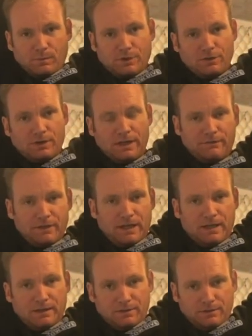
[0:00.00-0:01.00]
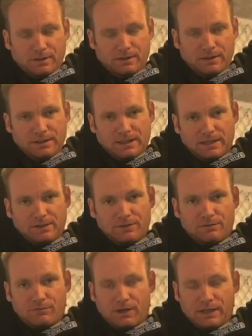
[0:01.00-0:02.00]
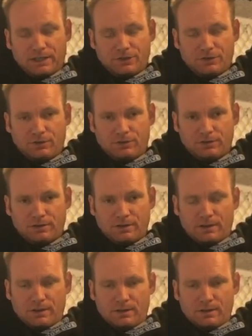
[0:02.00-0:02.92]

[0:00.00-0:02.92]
with your left hand, in this case your right shoulder,